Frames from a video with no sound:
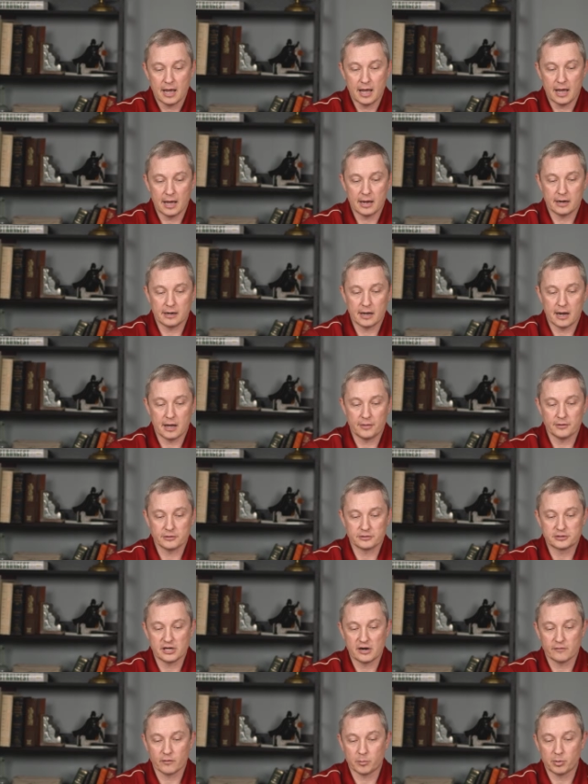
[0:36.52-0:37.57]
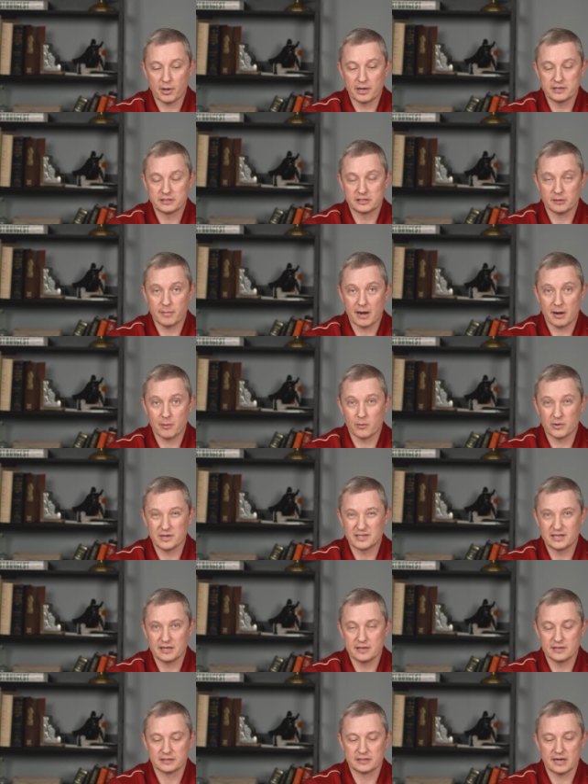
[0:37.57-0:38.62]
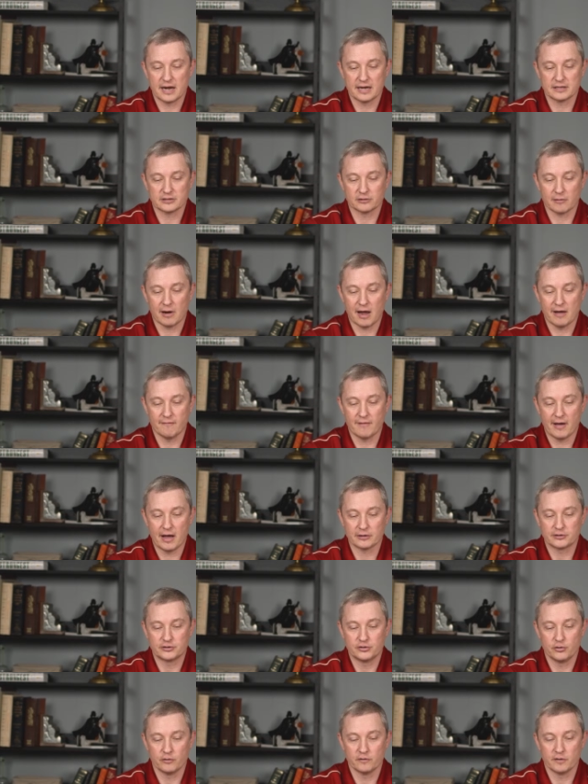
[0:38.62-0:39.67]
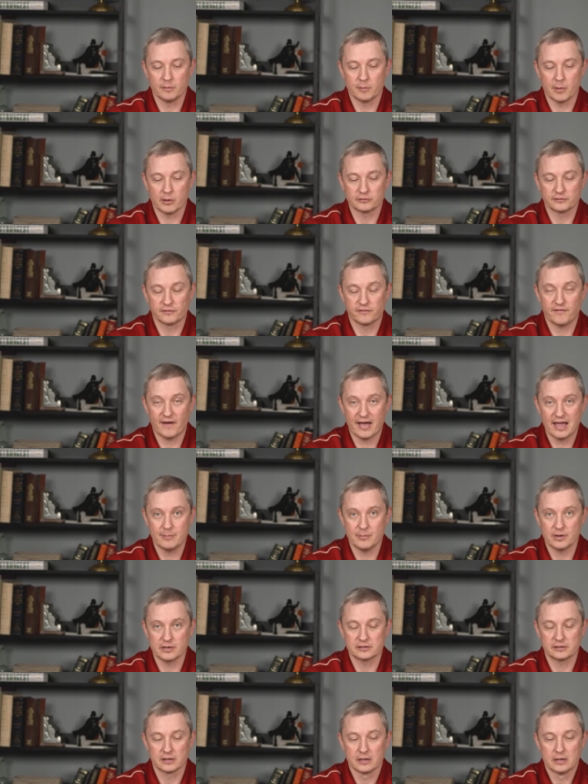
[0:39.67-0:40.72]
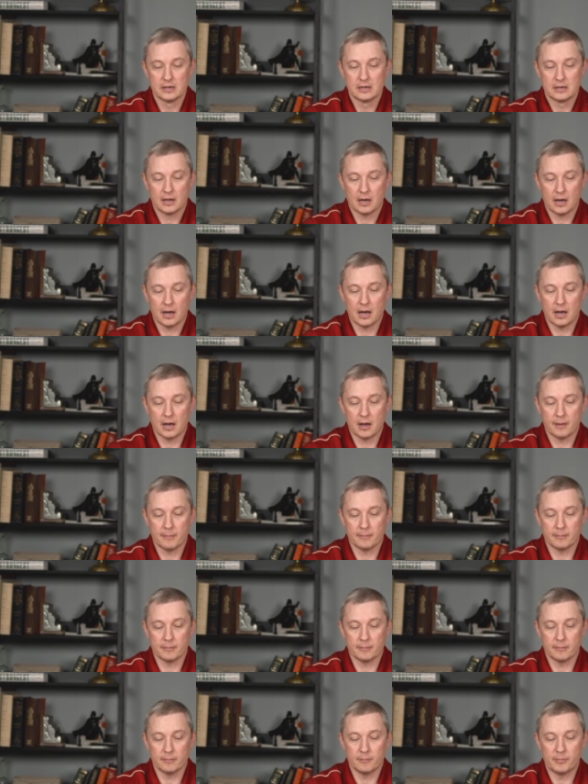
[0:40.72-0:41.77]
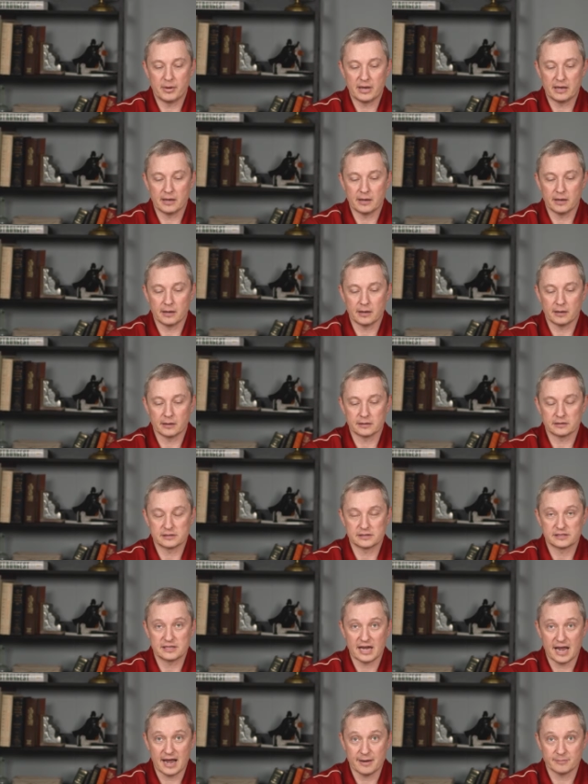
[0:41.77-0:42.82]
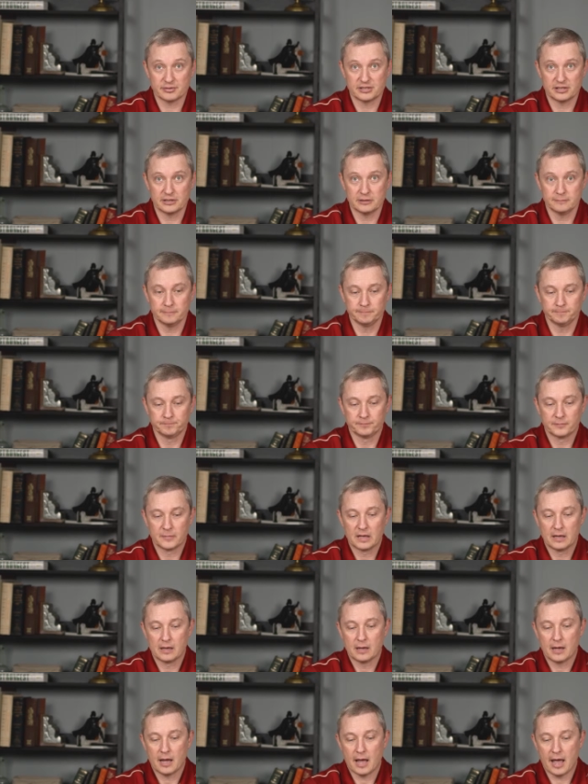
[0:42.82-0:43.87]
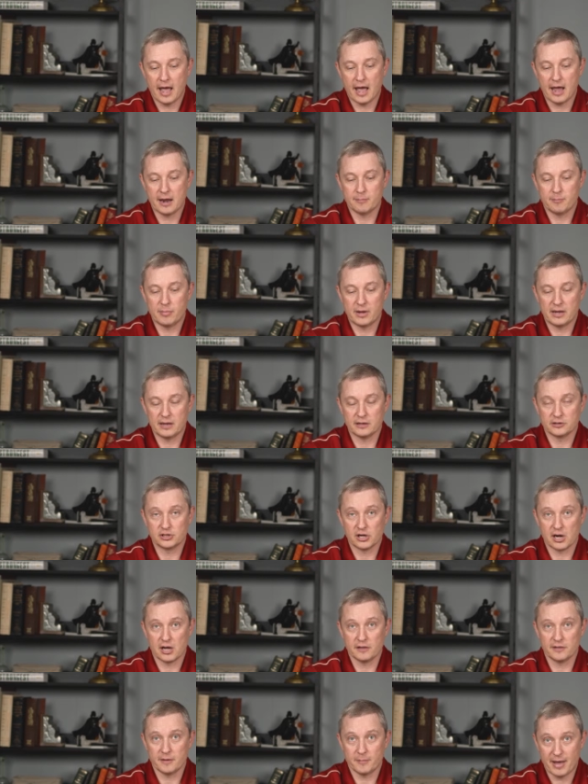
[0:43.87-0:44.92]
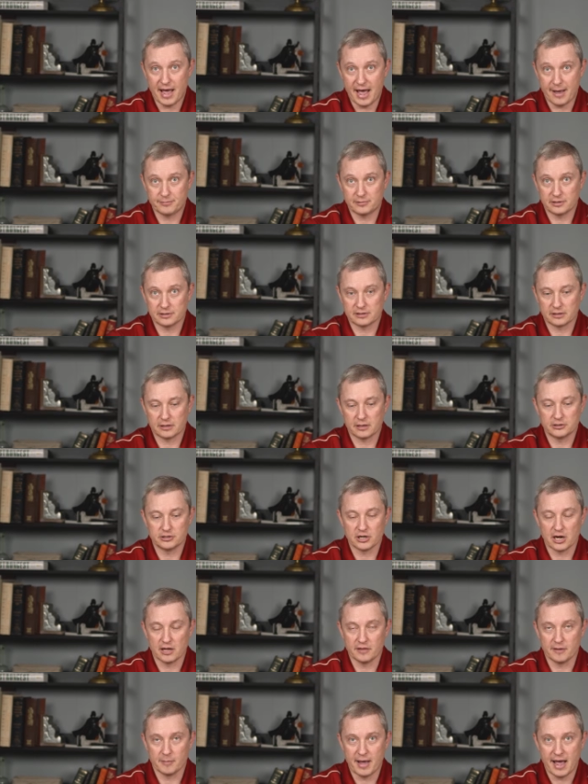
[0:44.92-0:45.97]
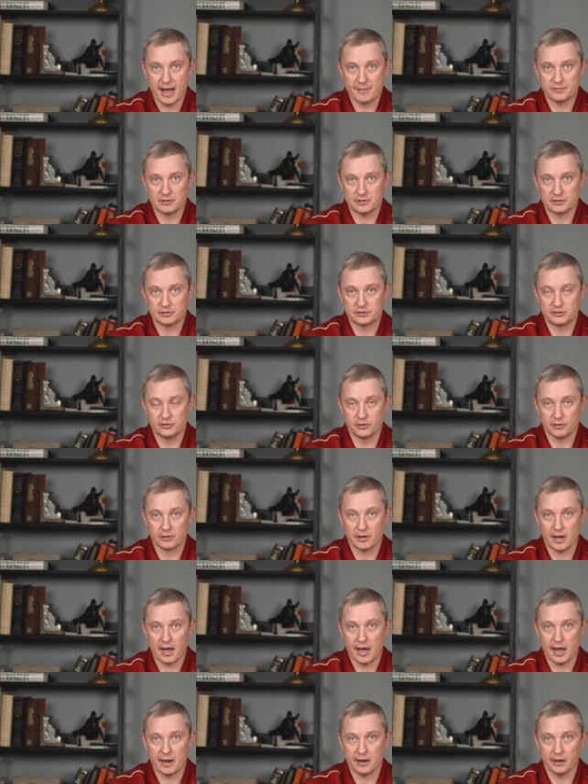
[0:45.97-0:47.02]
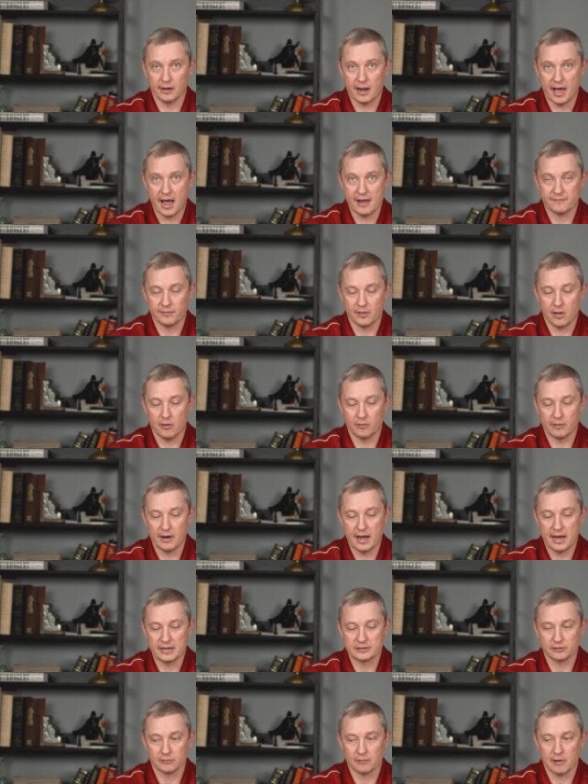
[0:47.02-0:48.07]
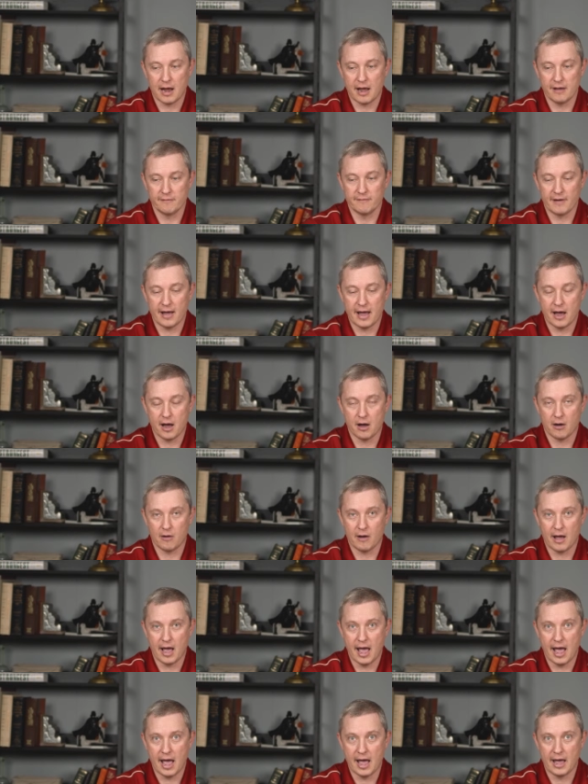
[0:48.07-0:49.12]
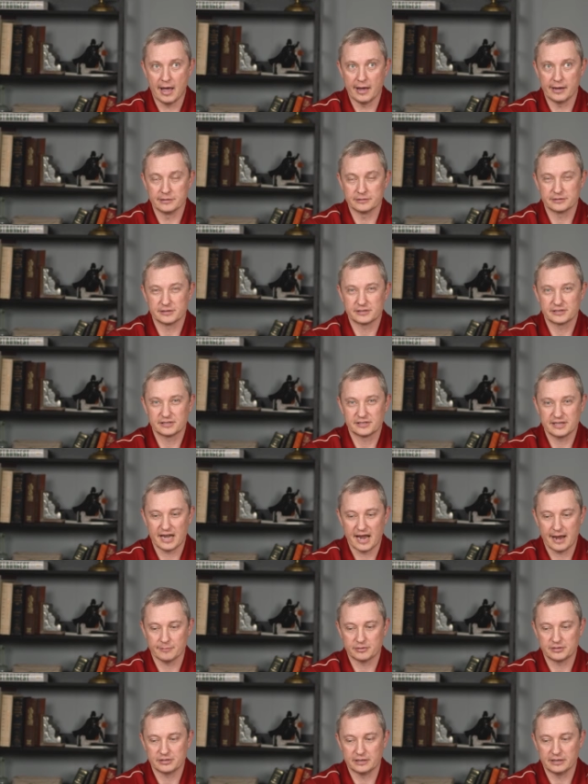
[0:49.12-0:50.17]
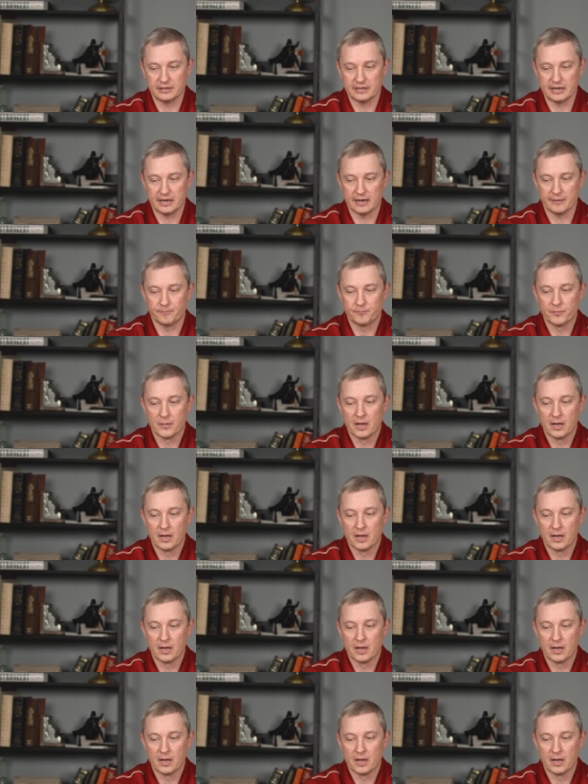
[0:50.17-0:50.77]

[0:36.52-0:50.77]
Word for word: And uh, there's several places in the Bible we see this Nazarite vow, two of the most famous um, being Samson and being John the Baptist. I think John the Baptist took a lifelong Nazarite vow as Samson did.